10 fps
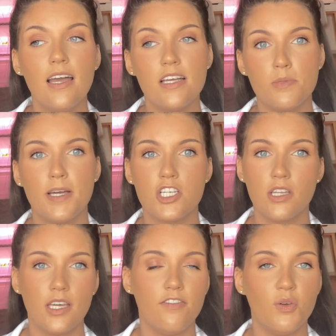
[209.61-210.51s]

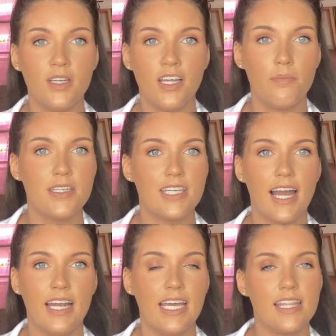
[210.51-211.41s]
especially if you end up
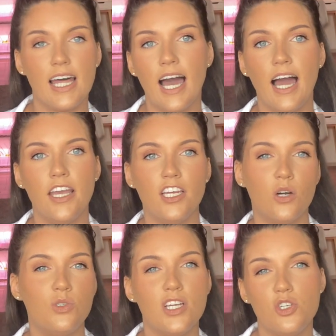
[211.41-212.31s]
deciding that,
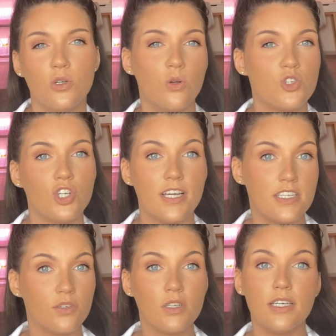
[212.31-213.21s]
tissue culture
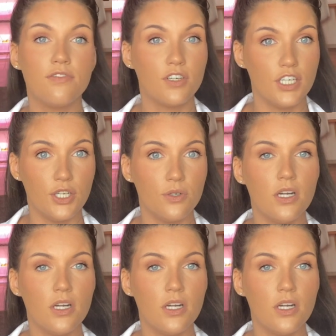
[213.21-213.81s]
isn't really for you.